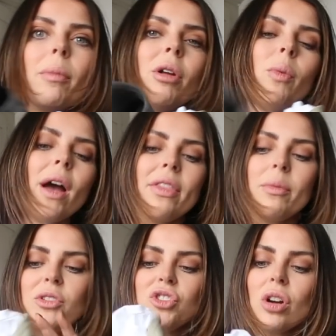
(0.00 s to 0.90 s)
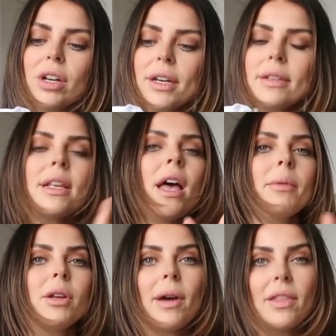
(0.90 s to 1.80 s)
I'm gonna wear them with joggers,
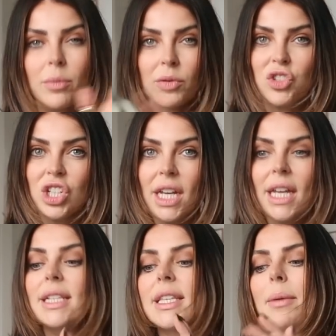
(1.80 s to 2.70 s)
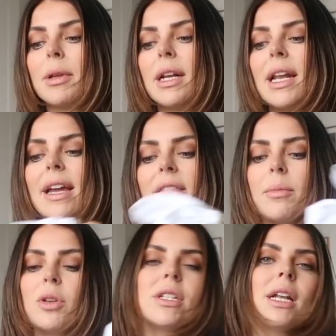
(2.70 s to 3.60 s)
I'm gonna wear them with jeans, I'm gonna layer them
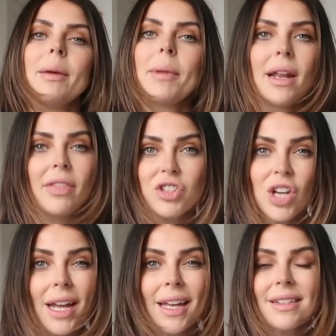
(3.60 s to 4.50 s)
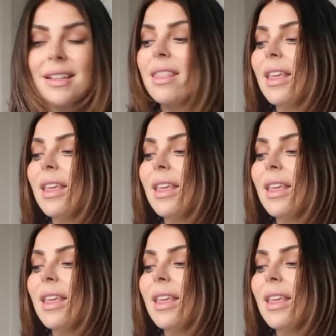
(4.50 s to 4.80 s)
under like my leather jackets and